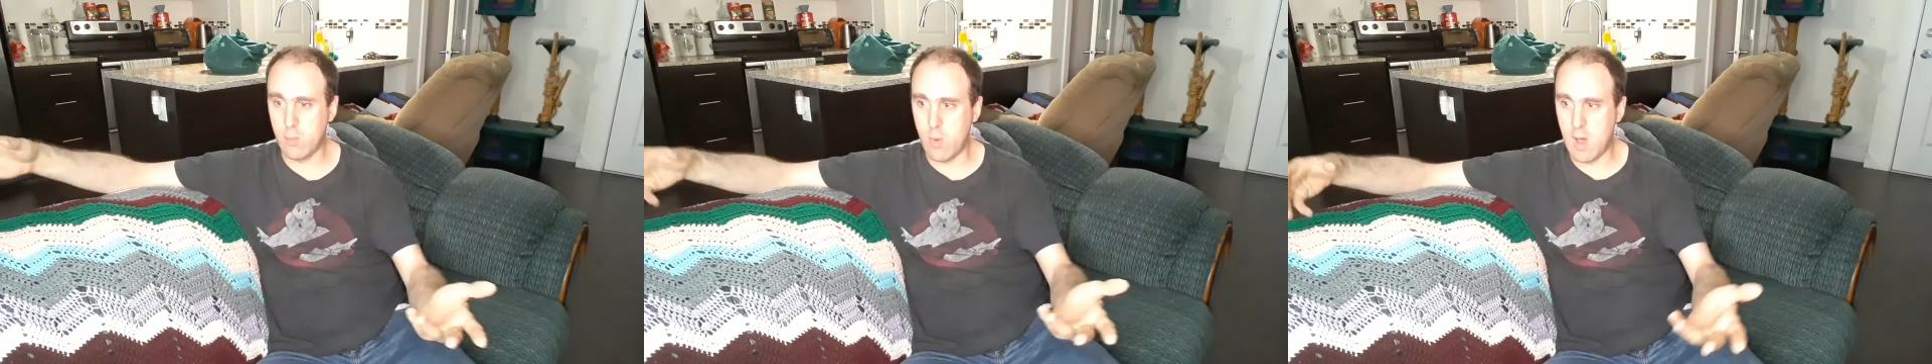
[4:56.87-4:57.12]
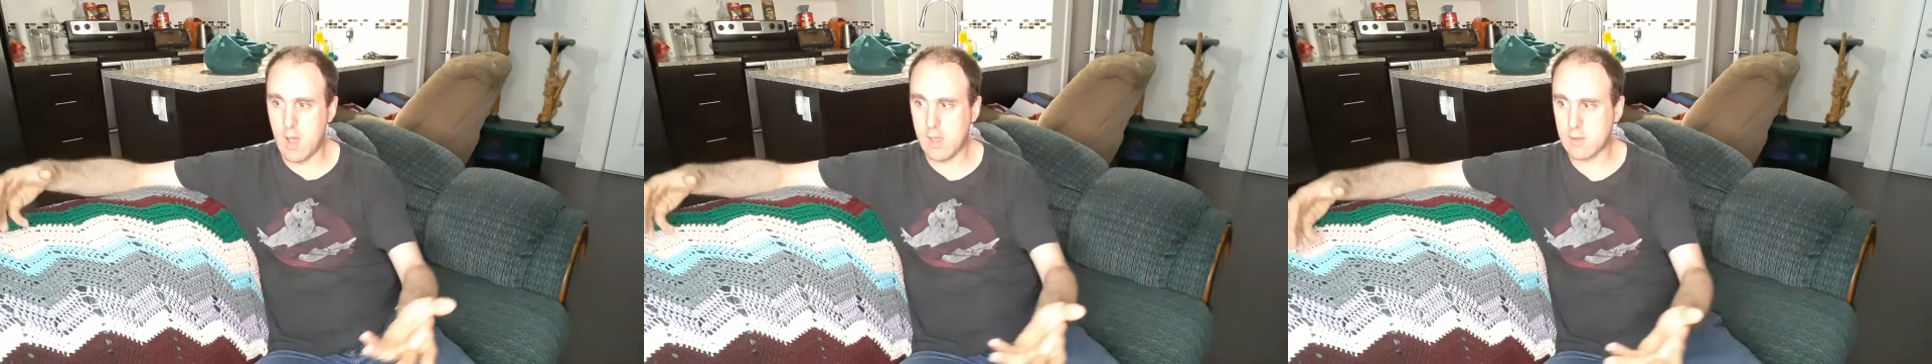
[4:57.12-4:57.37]

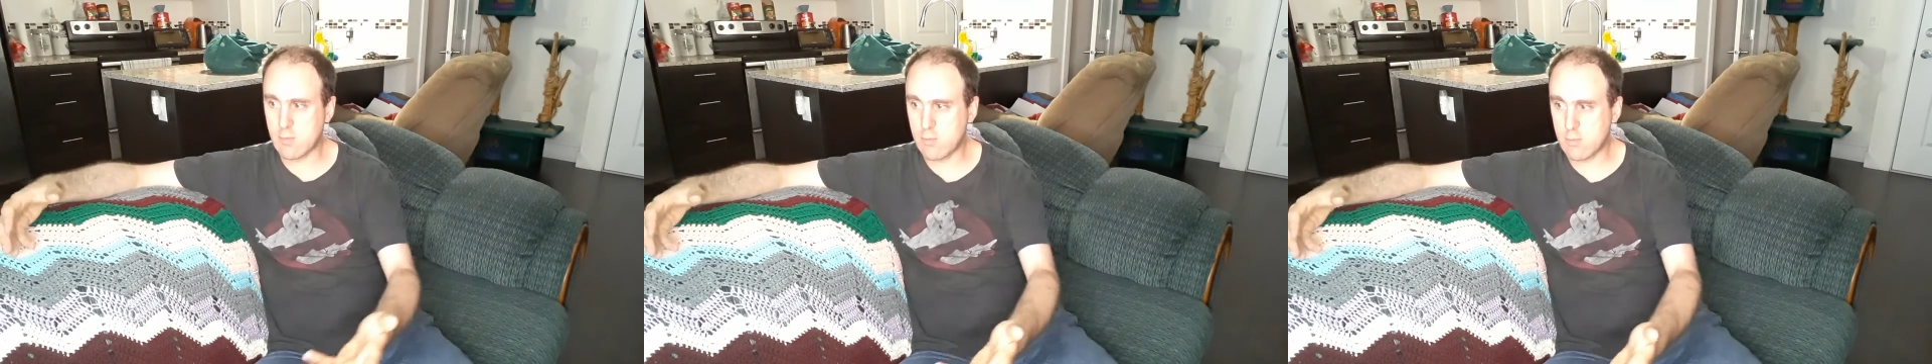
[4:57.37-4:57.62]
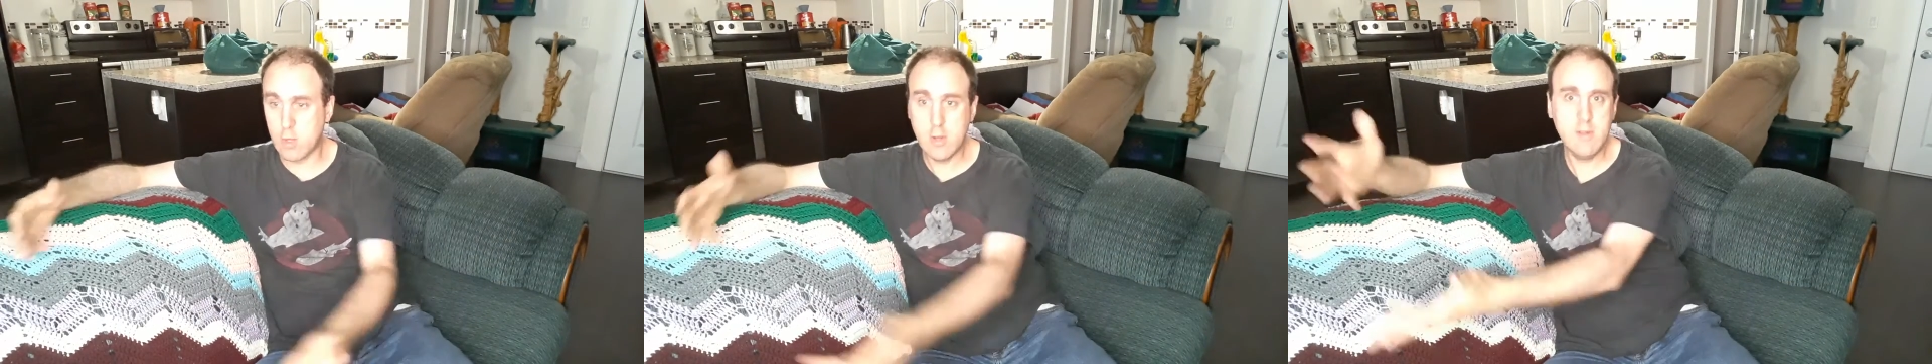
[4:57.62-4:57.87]
Why
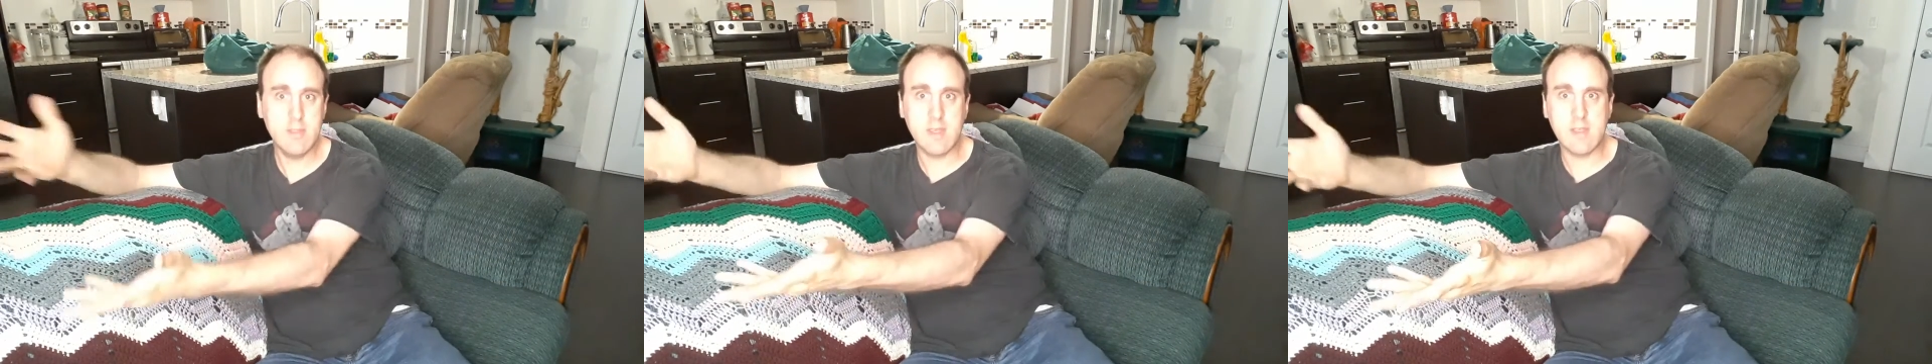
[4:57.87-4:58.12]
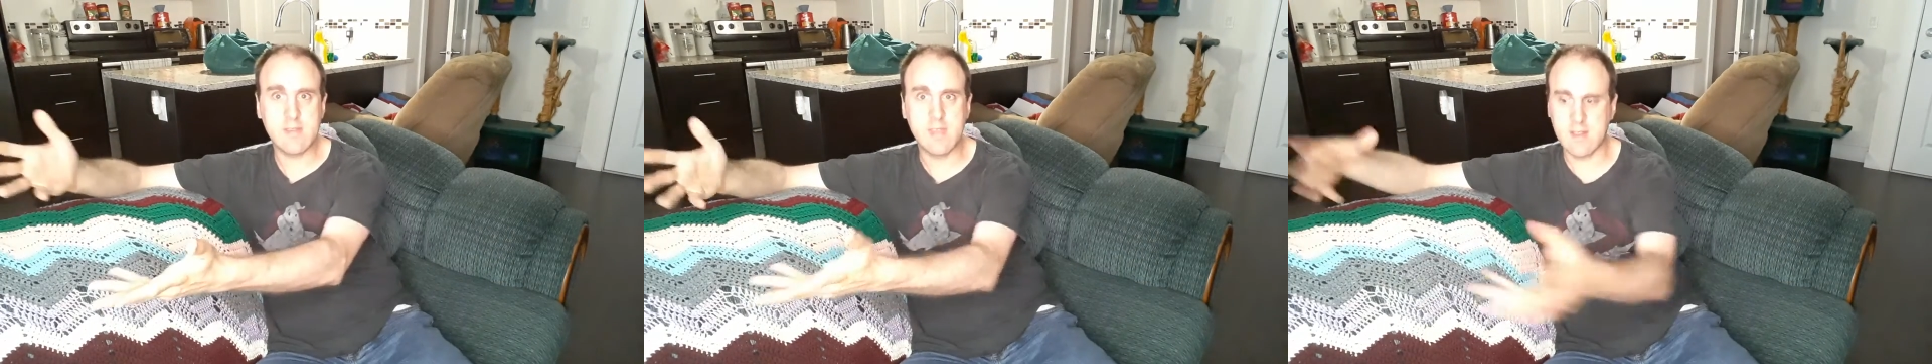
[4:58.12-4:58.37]
couldn't
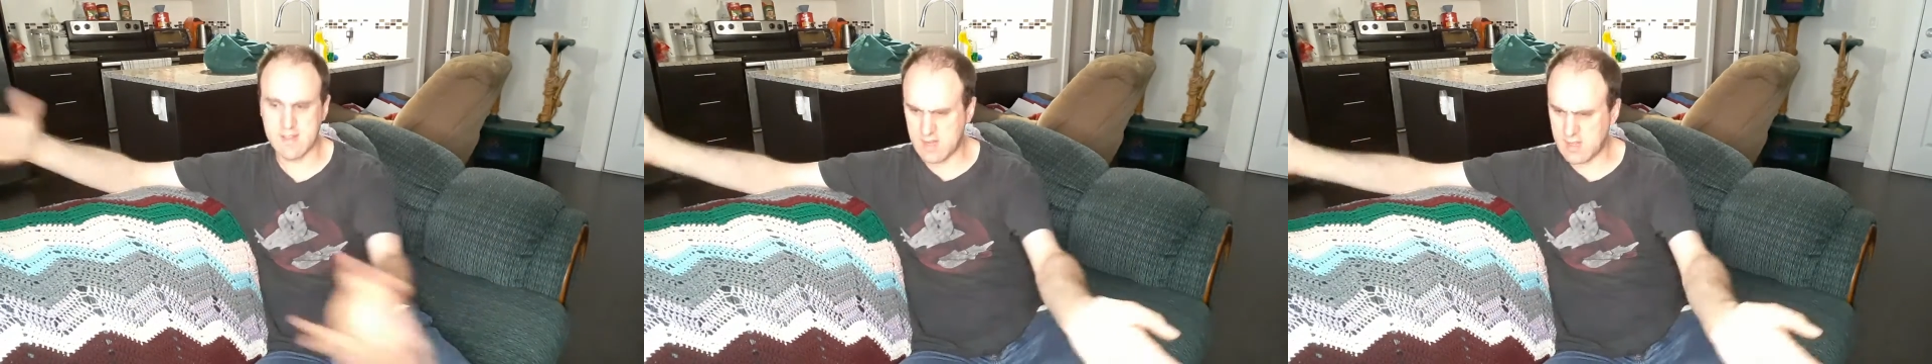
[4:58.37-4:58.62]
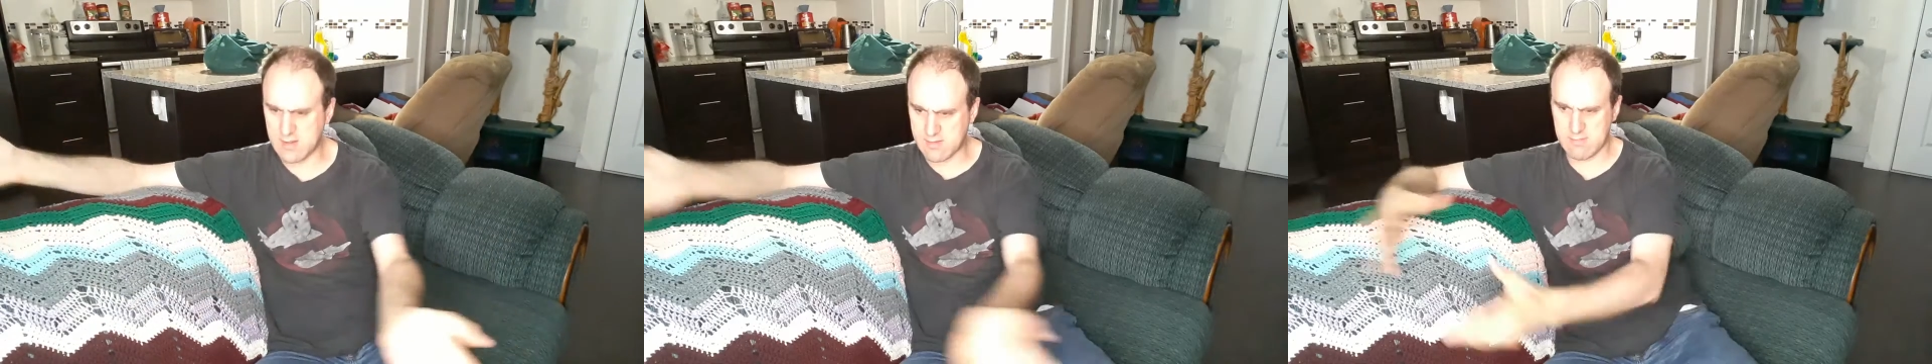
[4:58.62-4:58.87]
these things that
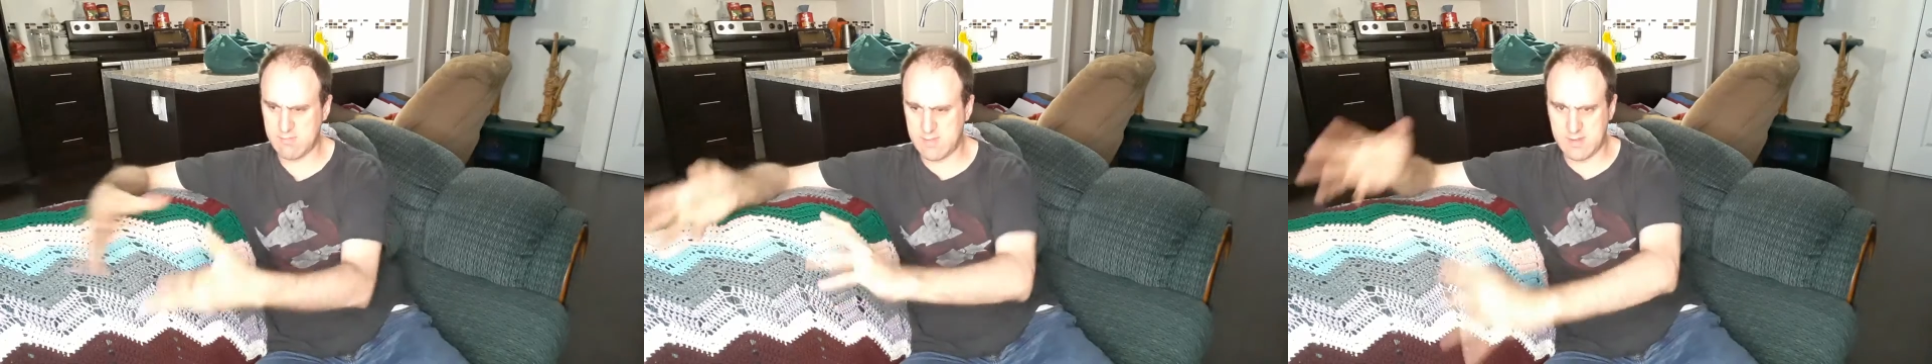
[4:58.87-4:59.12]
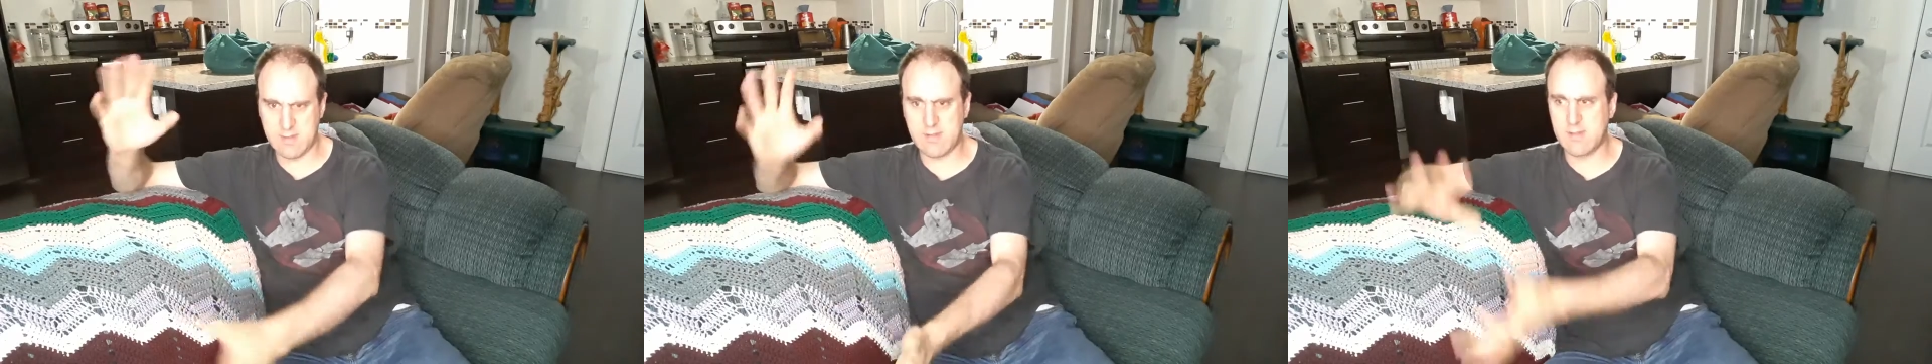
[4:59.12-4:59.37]
he's
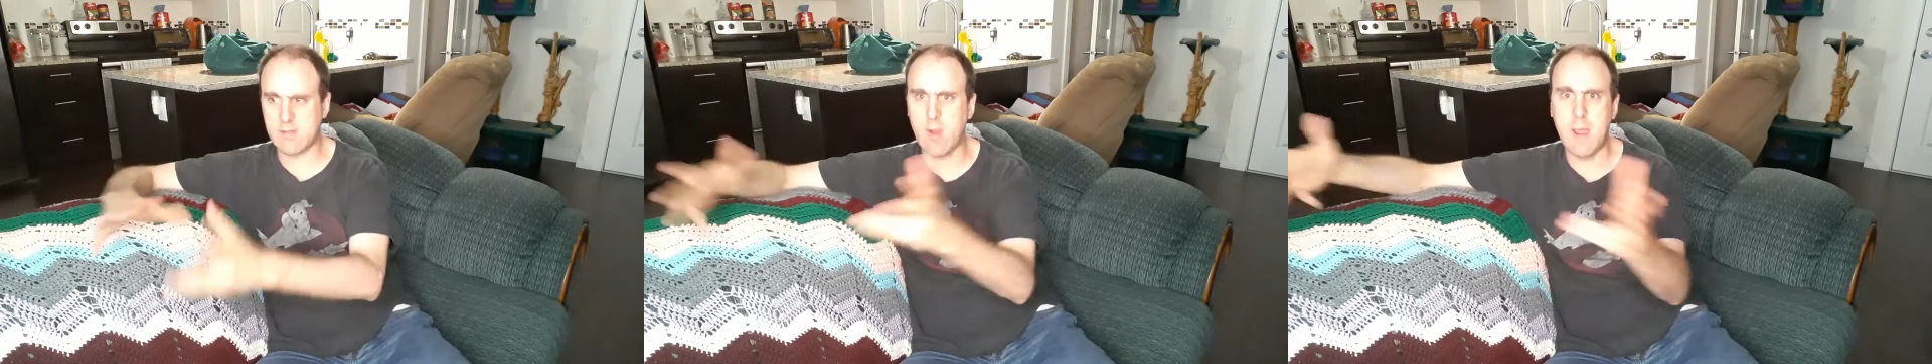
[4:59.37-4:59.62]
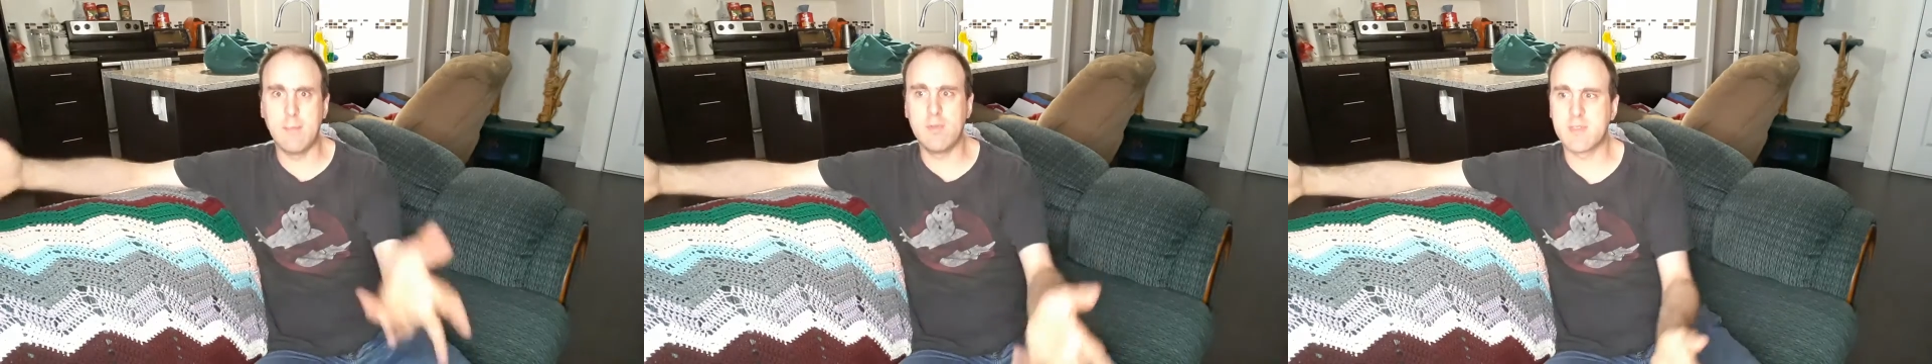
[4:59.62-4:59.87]

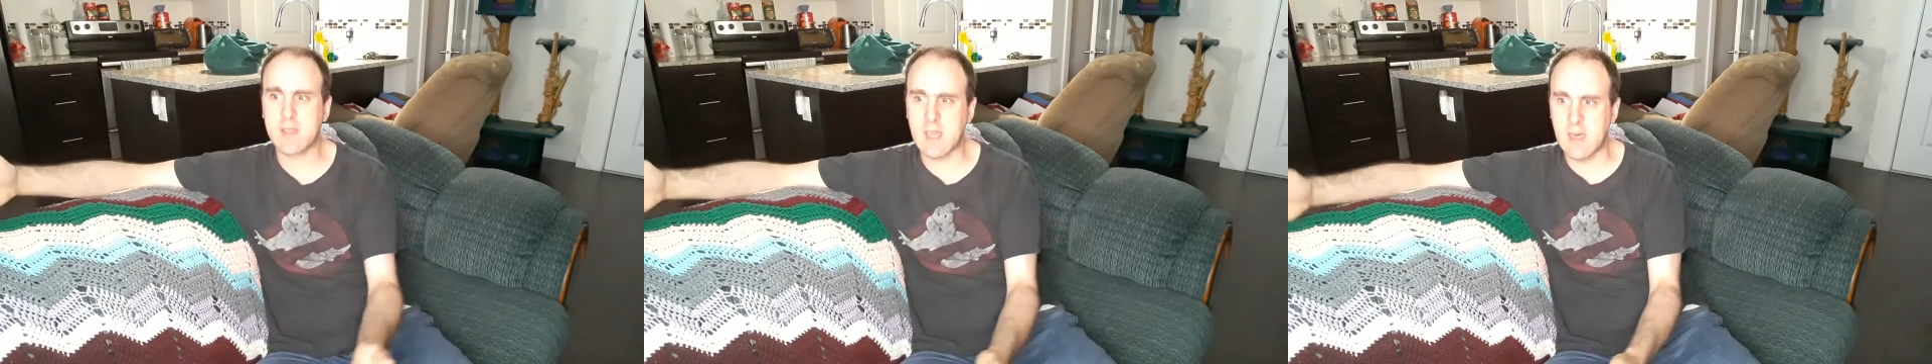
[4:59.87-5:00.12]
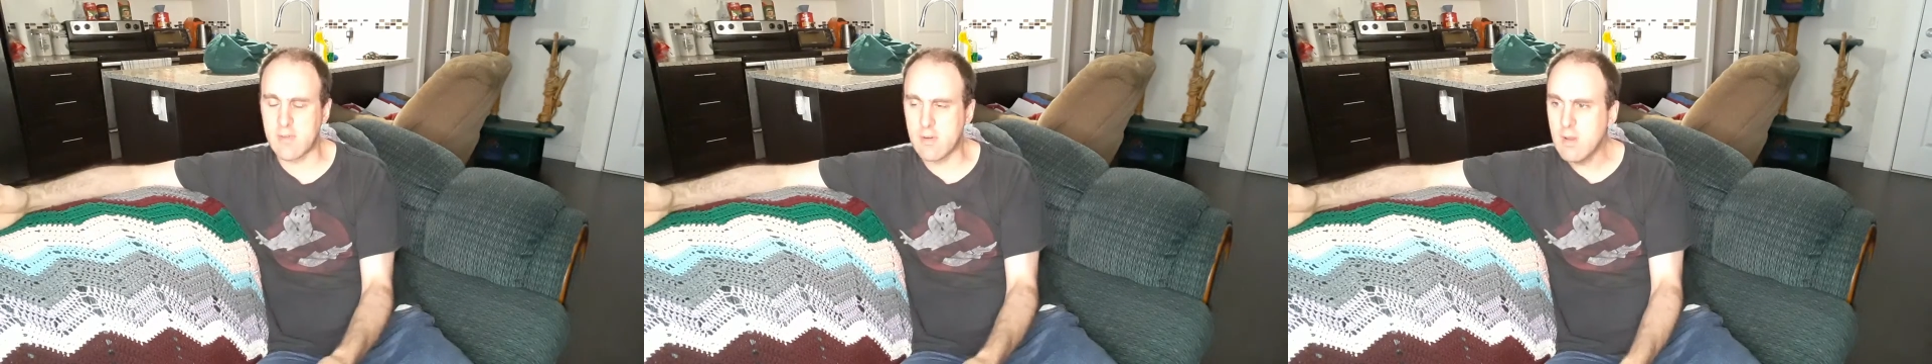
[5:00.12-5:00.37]
scrambled
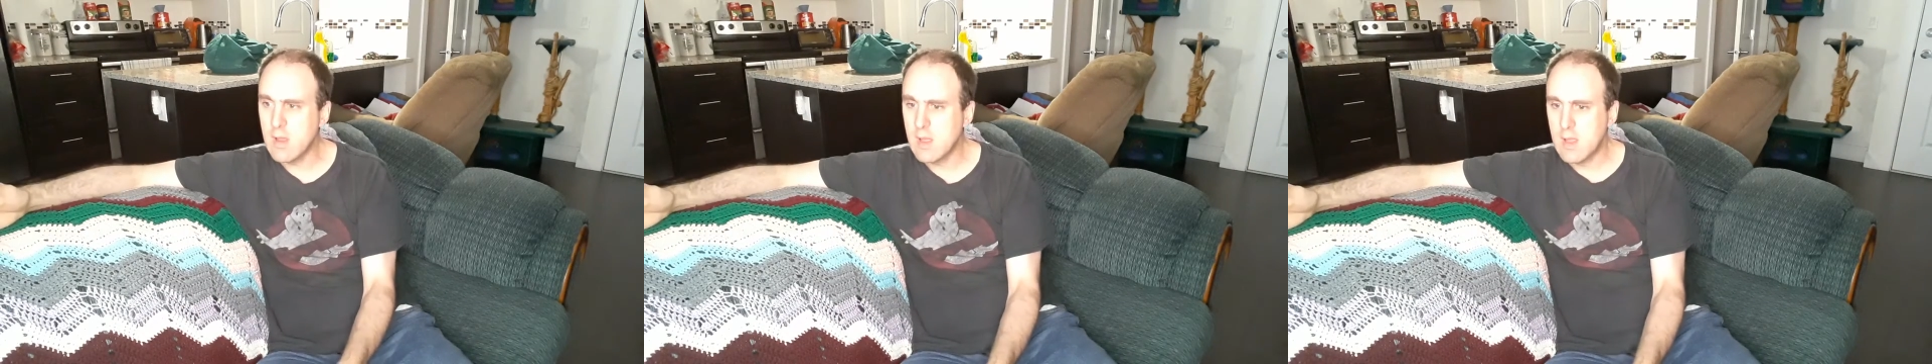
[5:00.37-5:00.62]
together